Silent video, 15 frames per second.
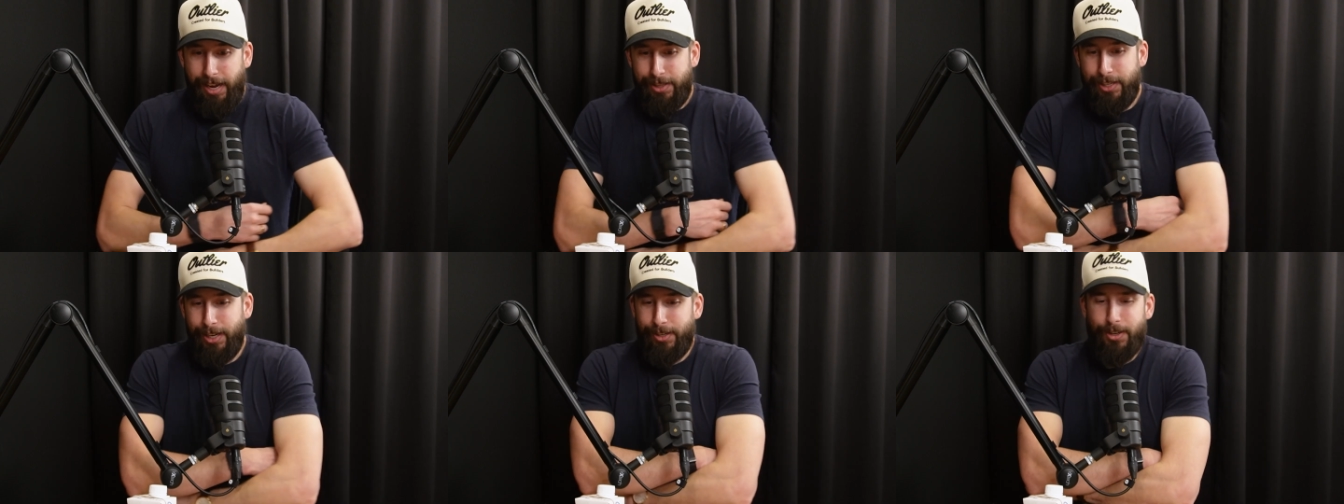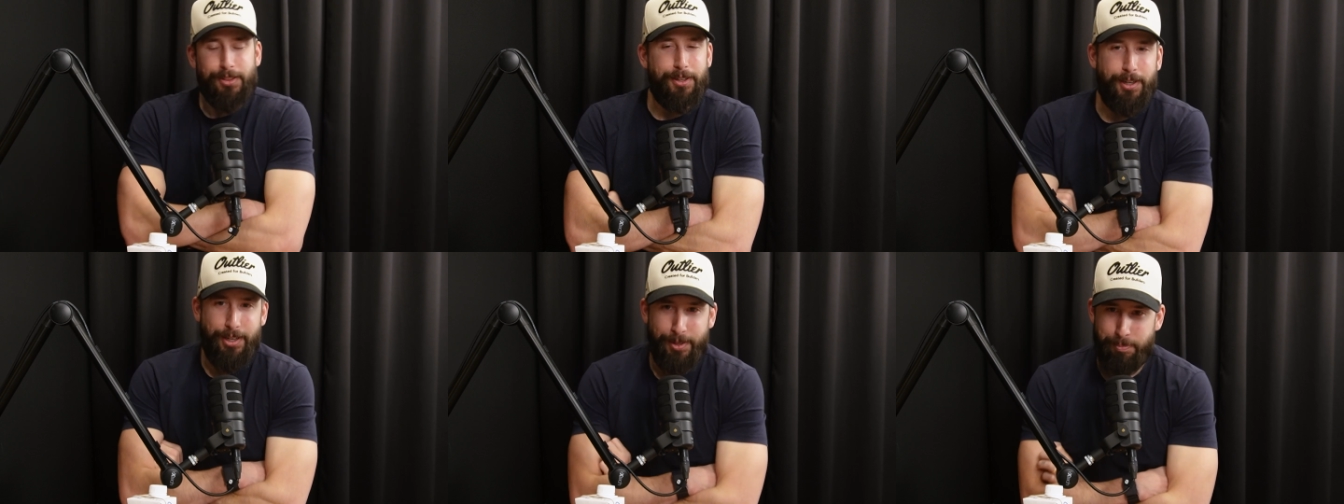And then on
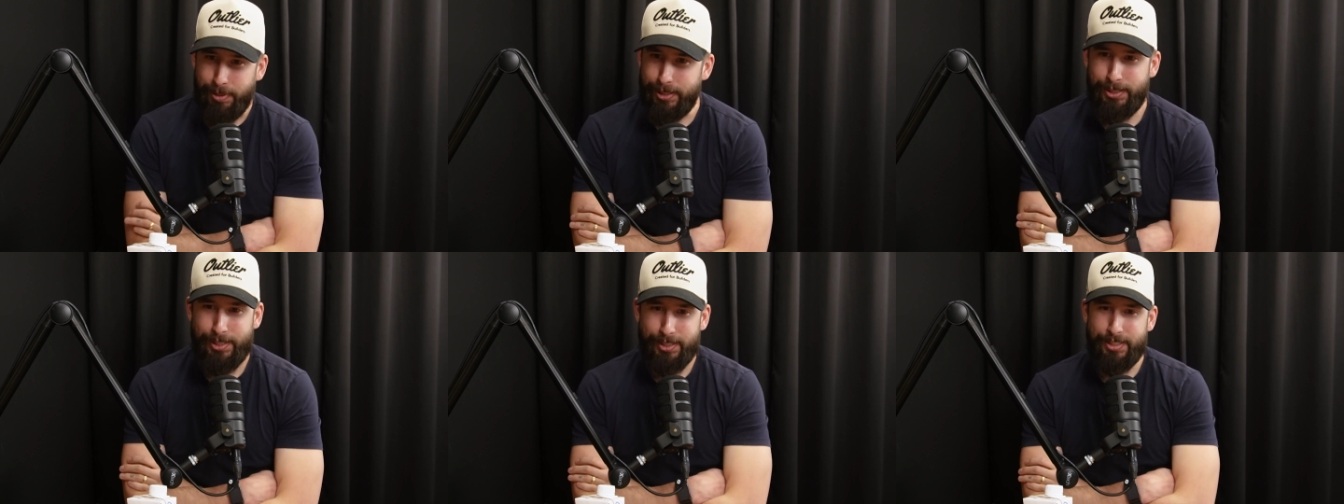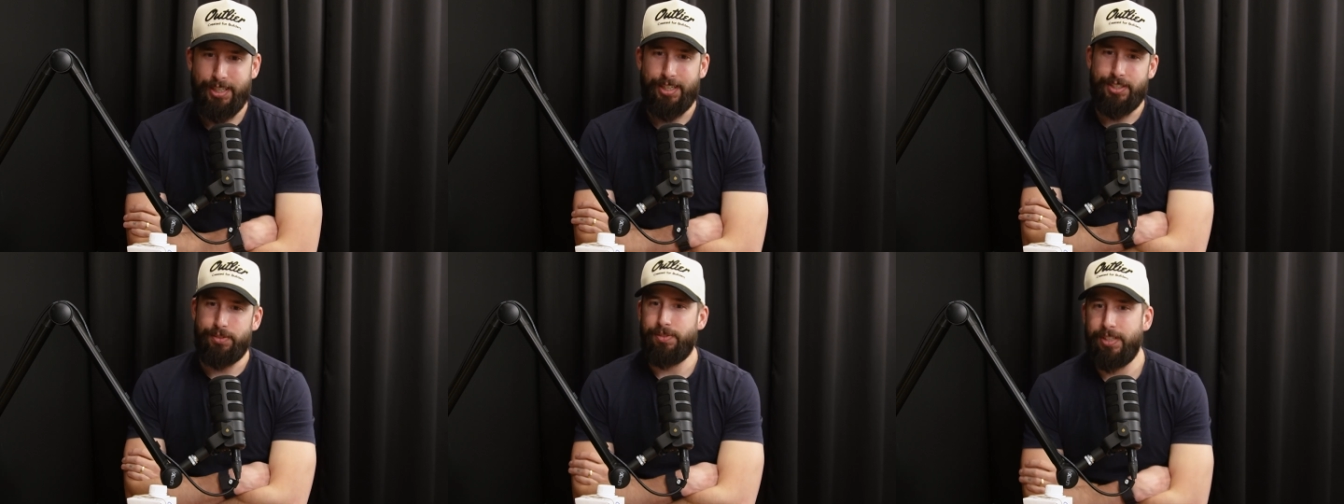the business
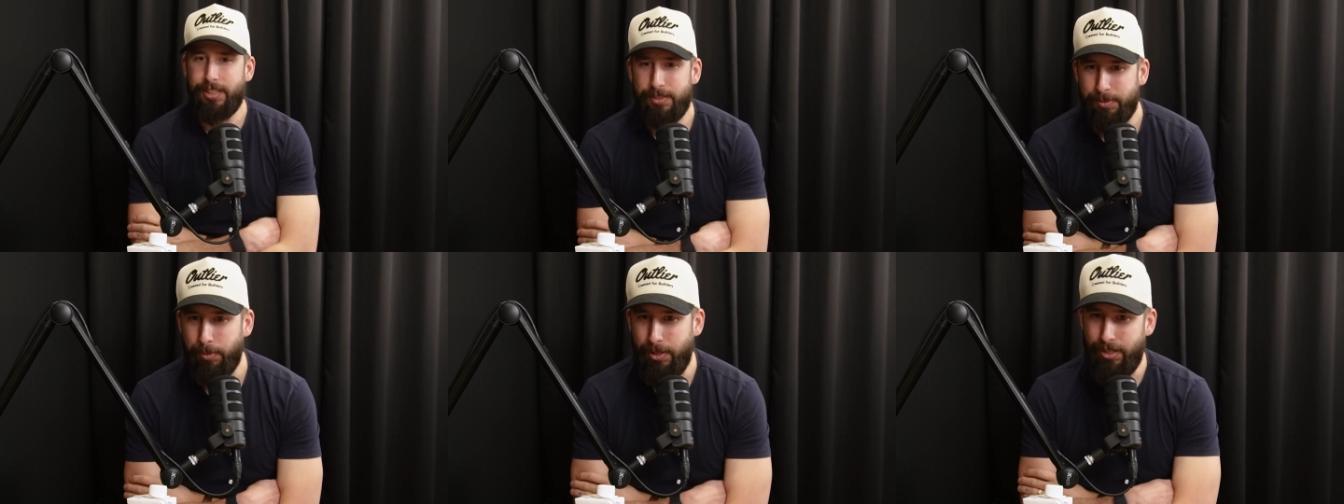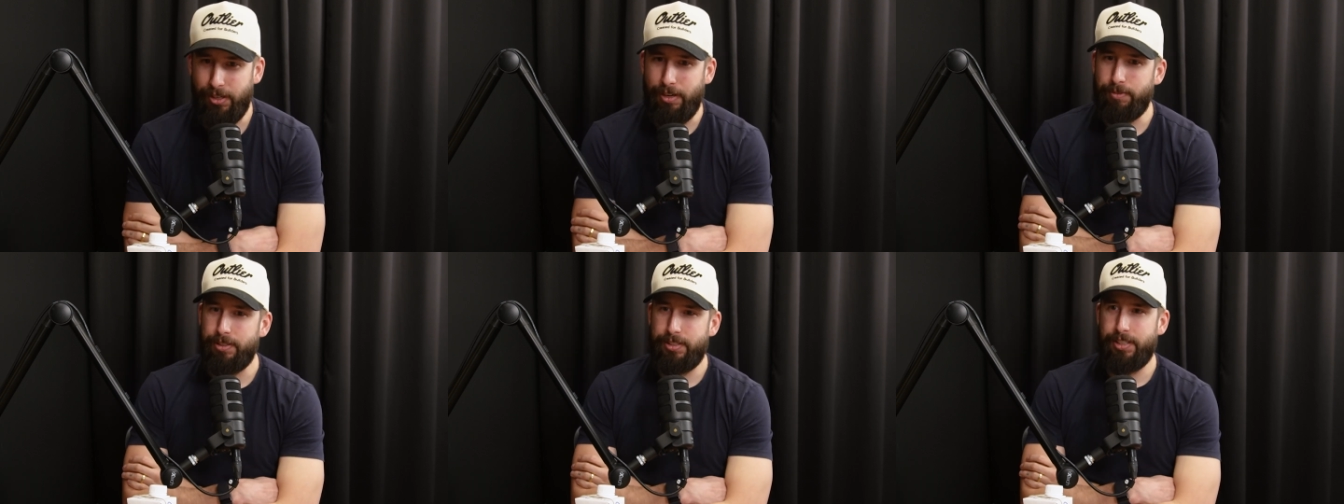side of it, well,
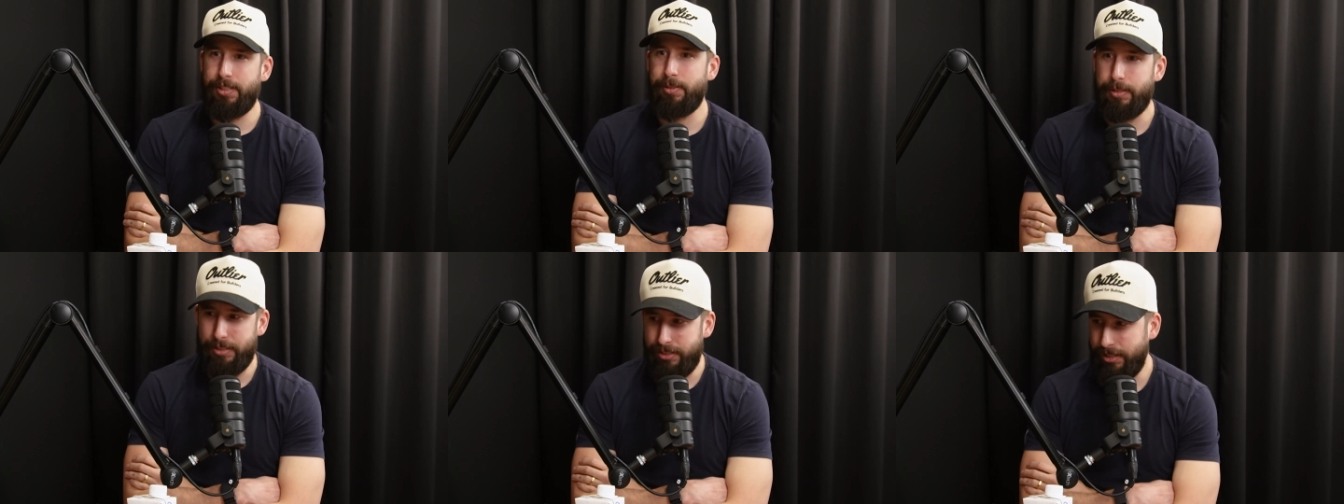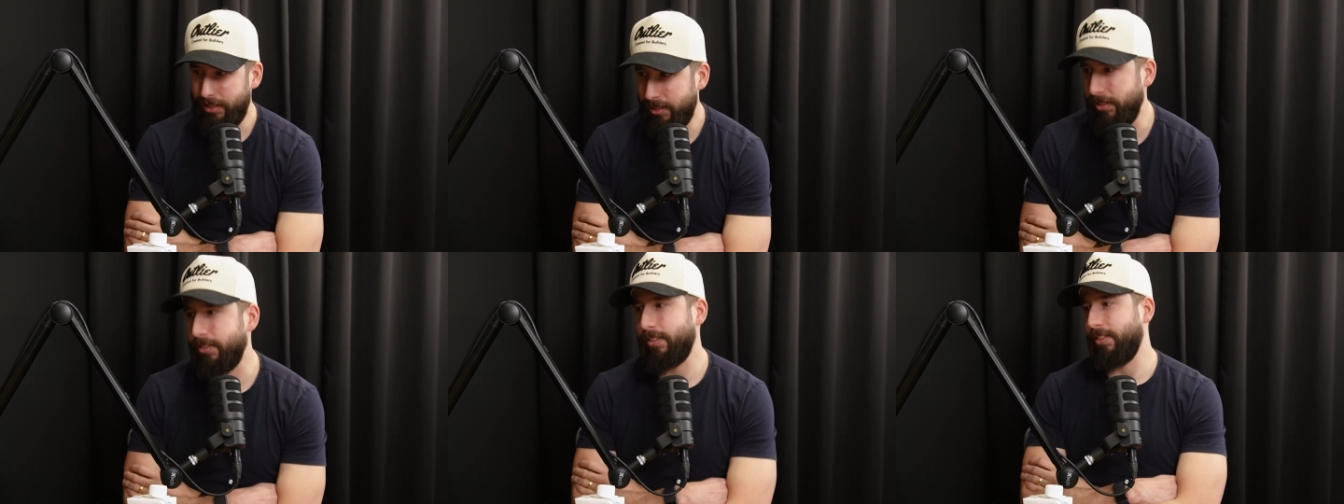everything
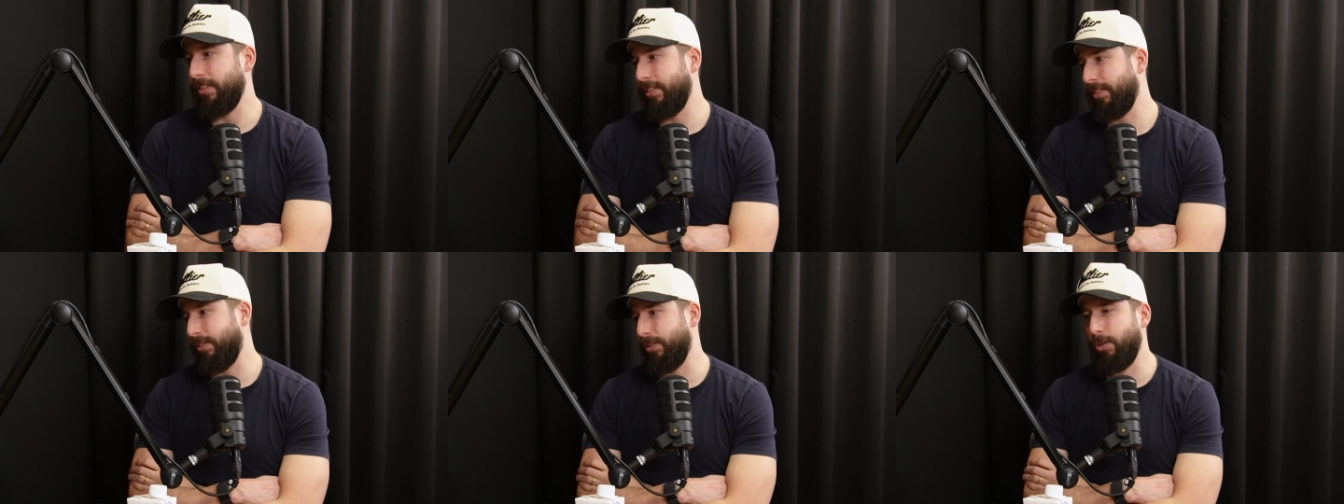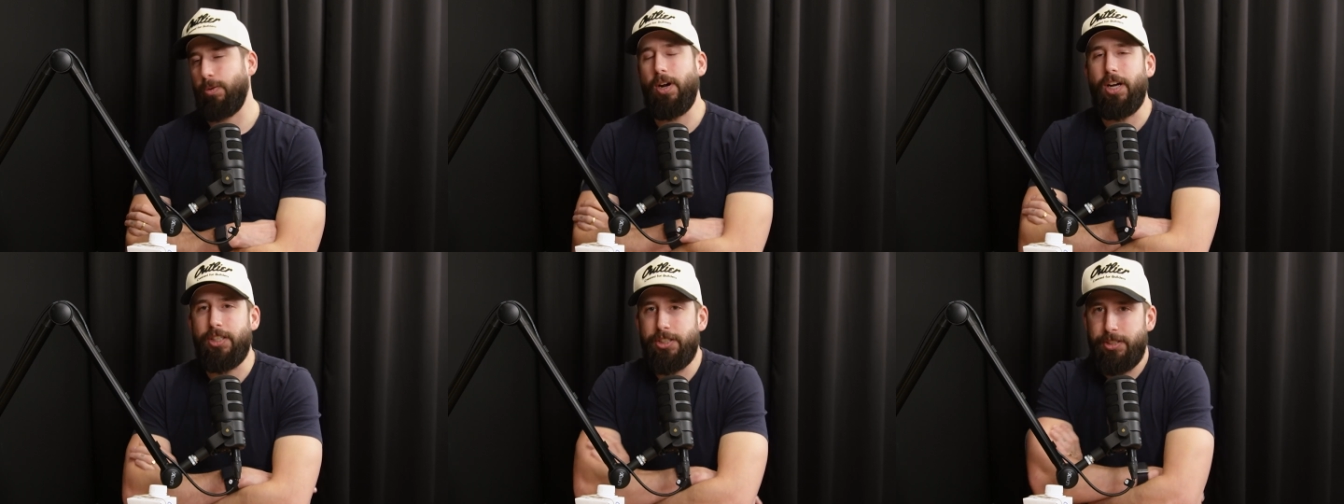was
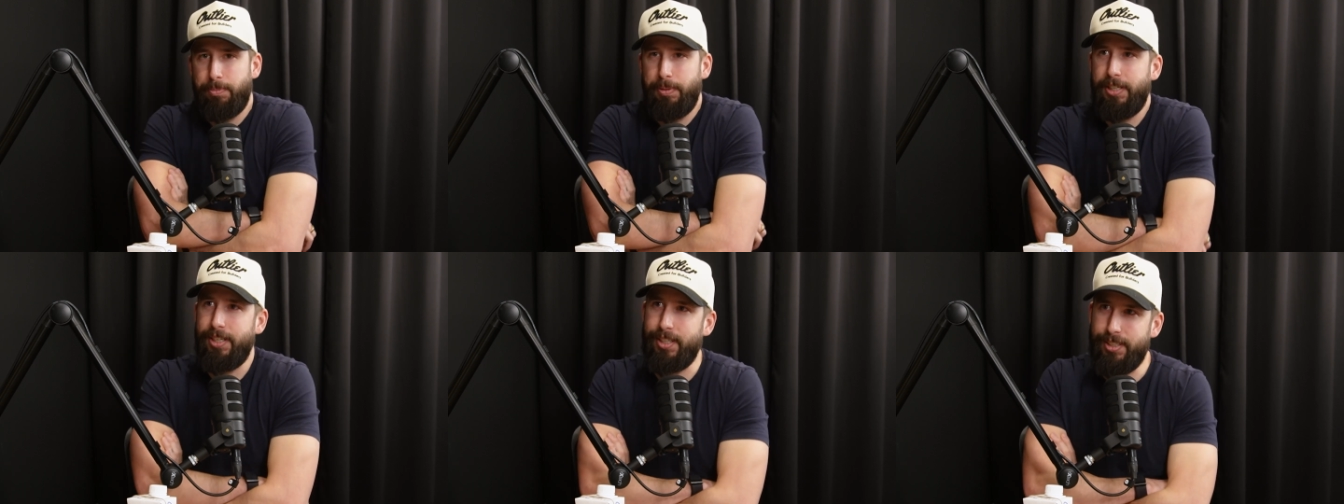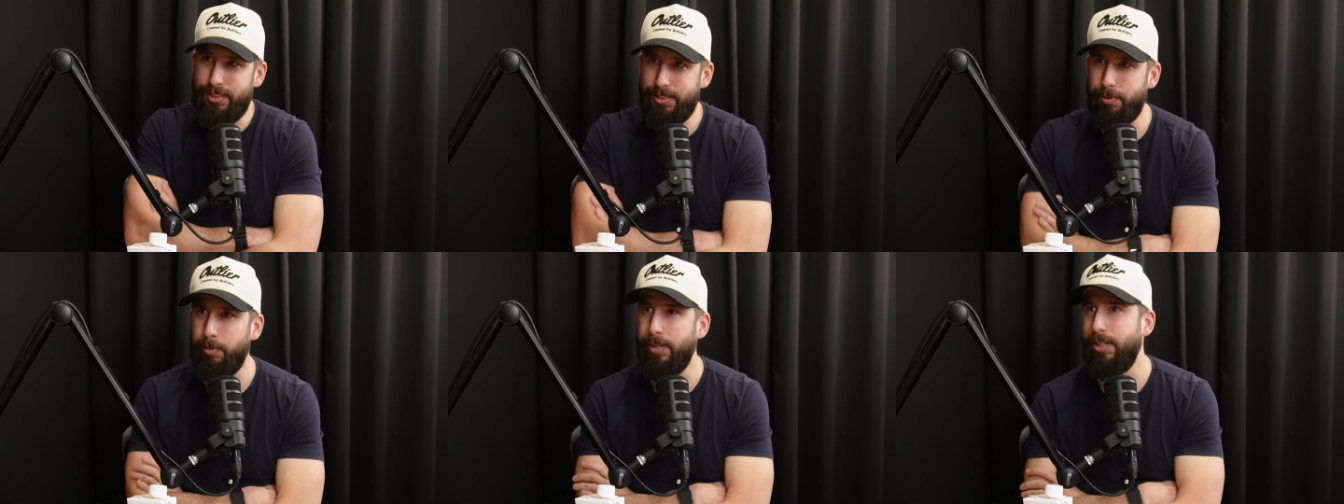crushed
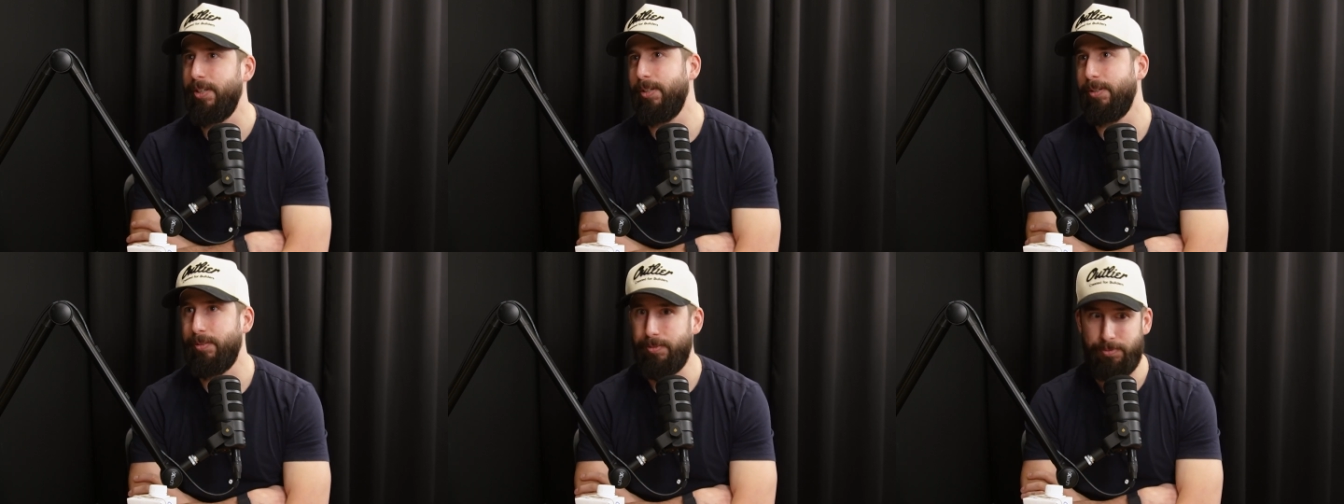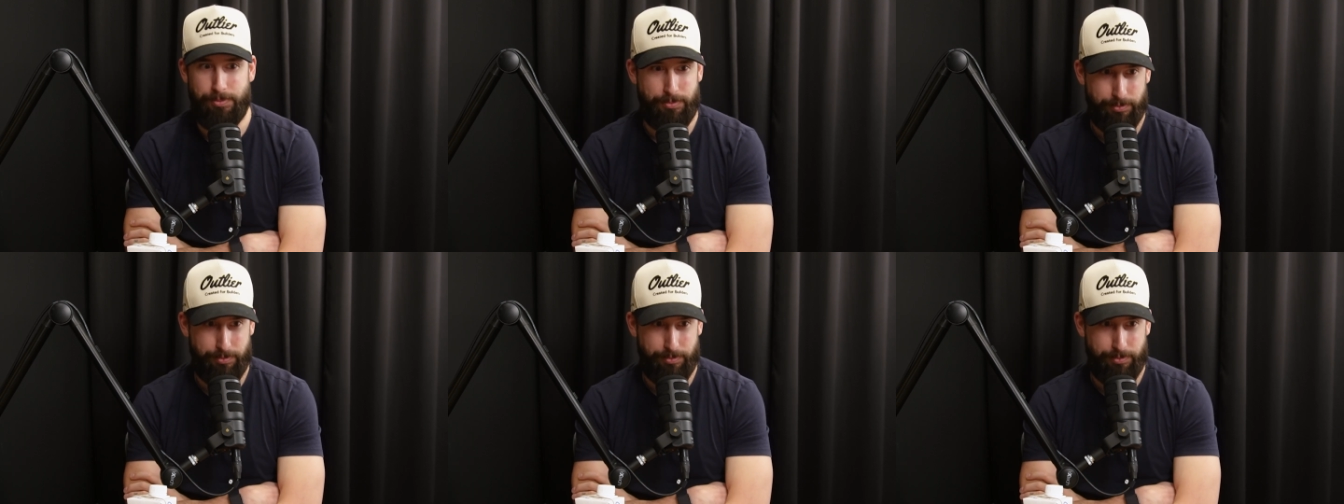because we